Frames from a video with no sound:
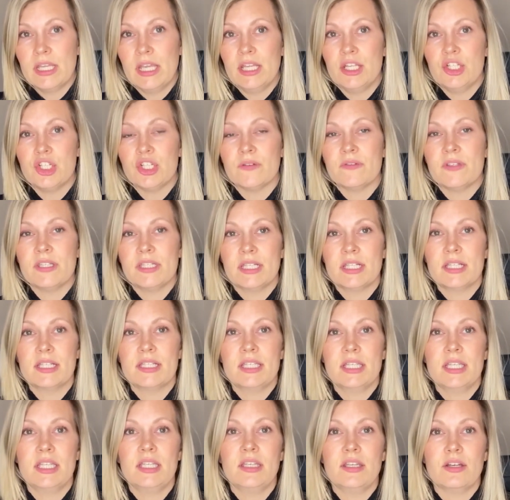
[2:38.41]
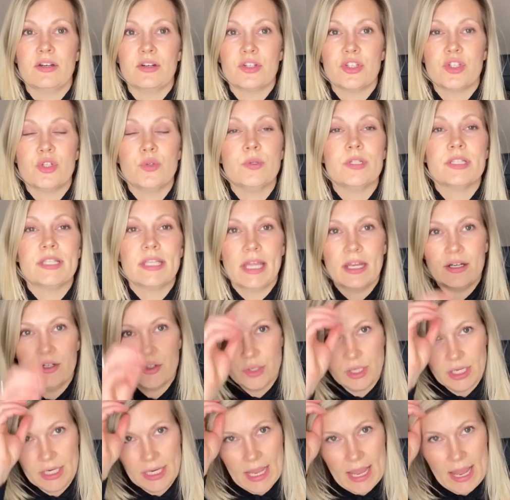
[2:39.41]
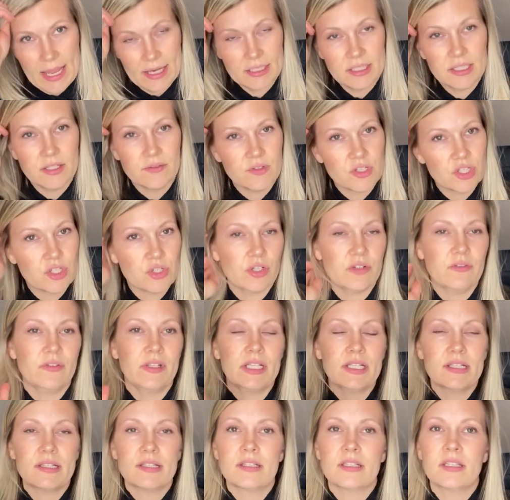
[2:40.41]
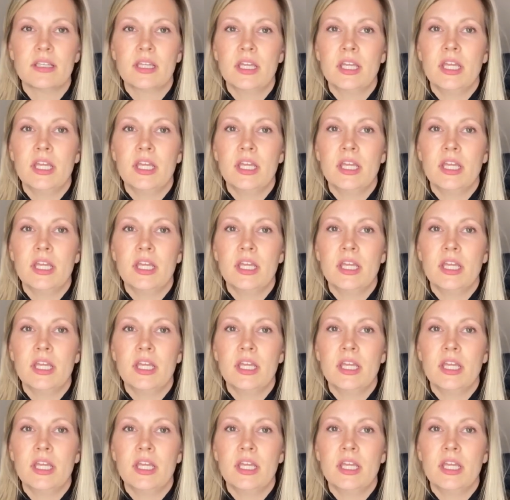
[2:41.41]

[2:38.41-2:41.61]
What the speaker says: age of 16 years who is entering active service.